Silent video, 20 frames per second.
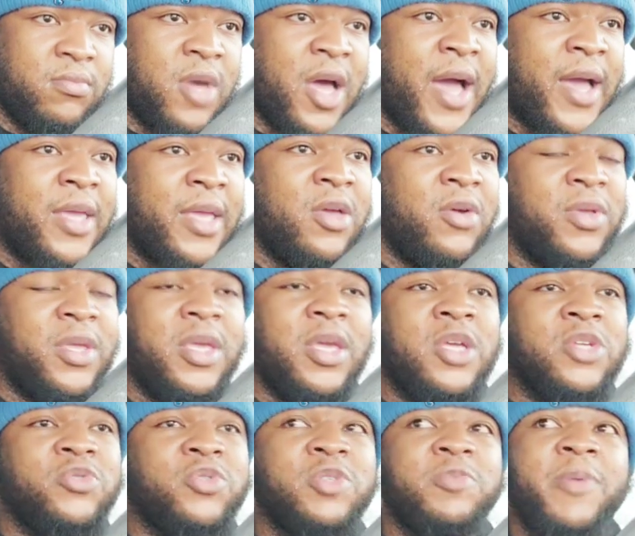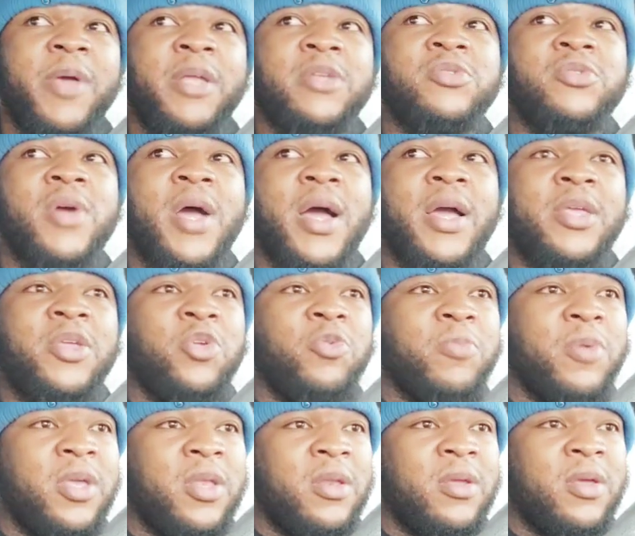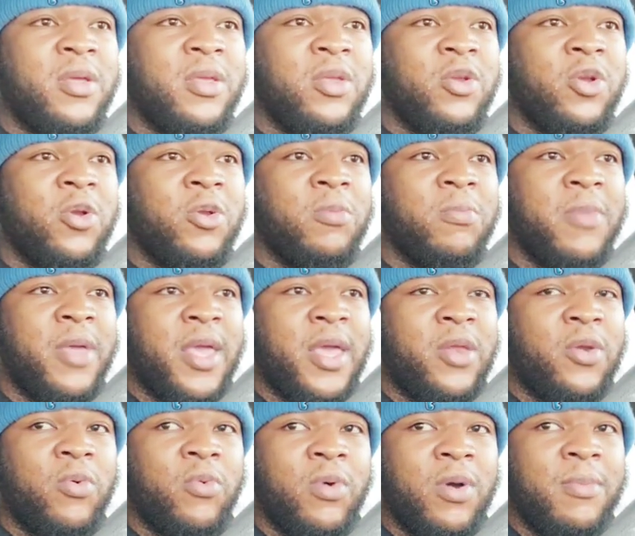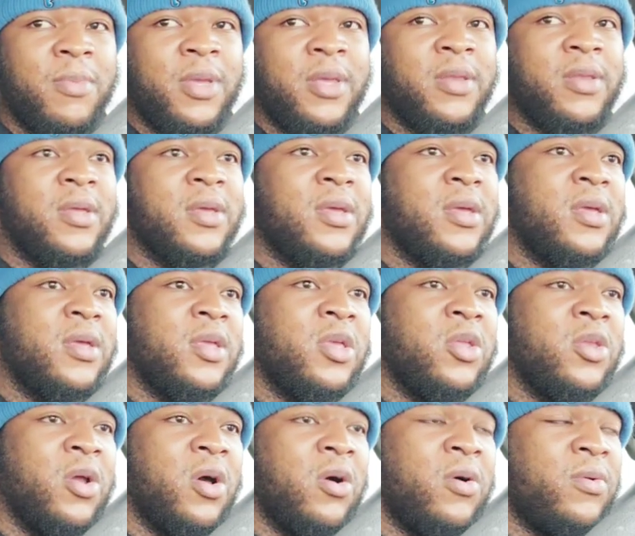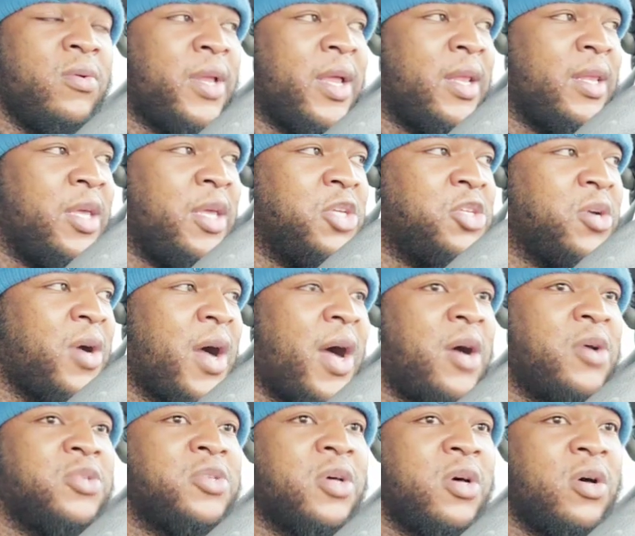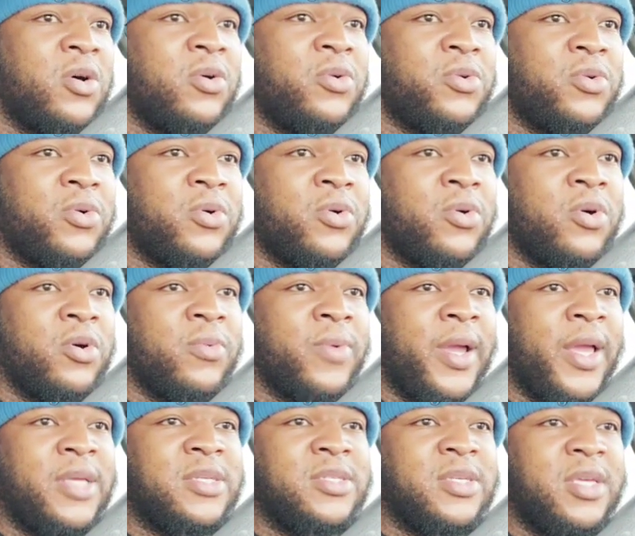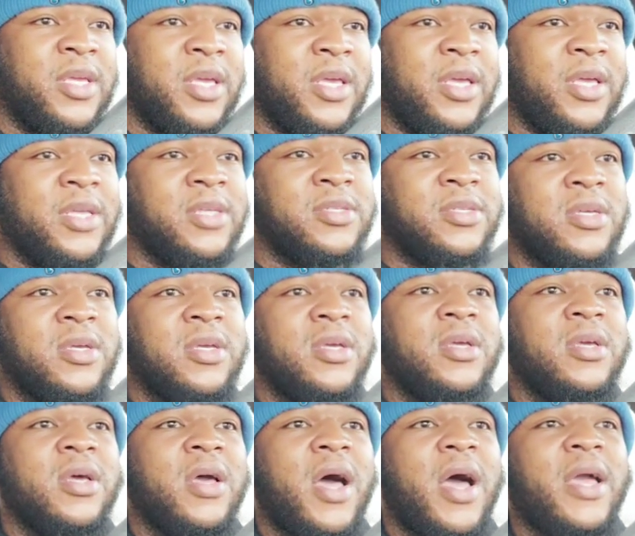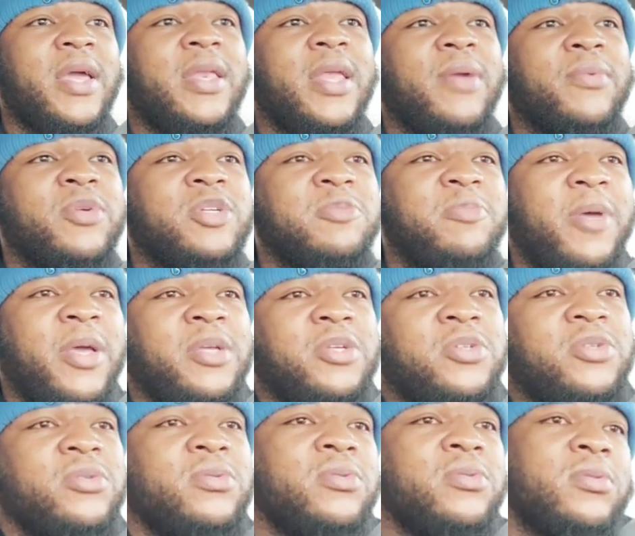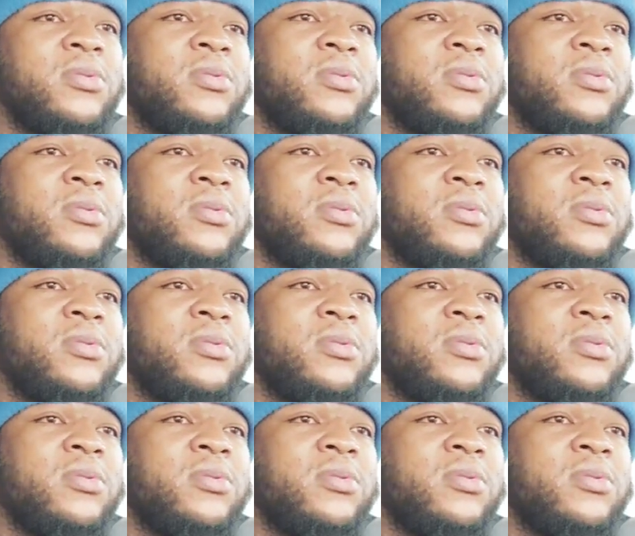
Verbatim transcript: But how can your kids respect you? How can you be the you know man or woman you know, that lead your household or, or raising kids, how can they respect you?